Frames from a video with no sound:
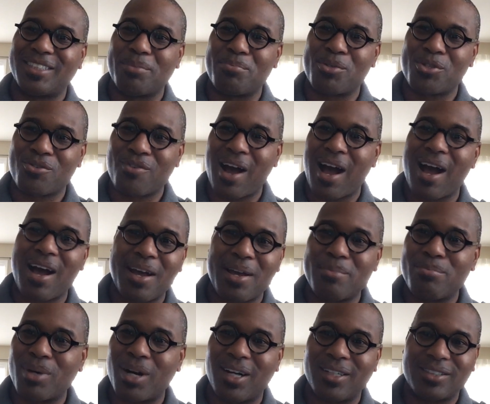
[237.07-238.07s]

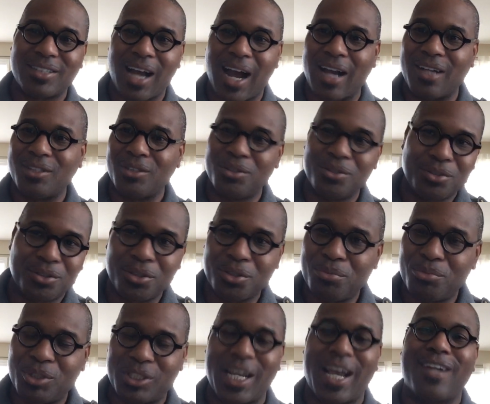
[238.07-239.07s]
subscribe uh, to our
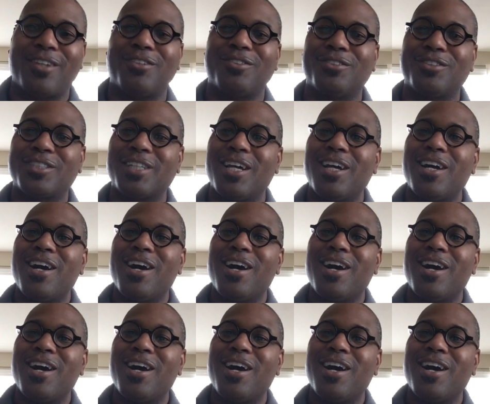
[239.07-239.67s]
YouTube channels,